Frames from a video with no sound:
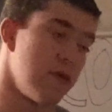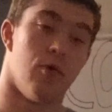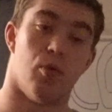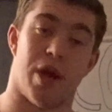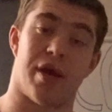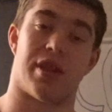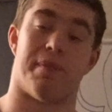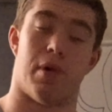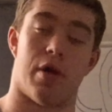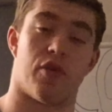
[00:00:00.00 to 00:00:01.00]
weights
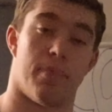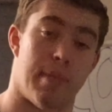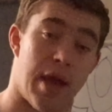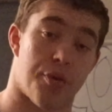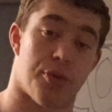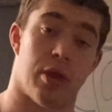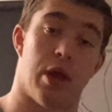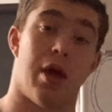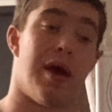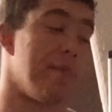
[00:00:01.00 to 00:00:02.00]
above your max,
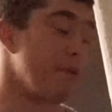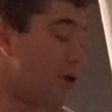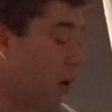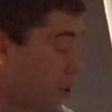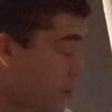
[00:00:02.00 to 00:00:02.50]
and because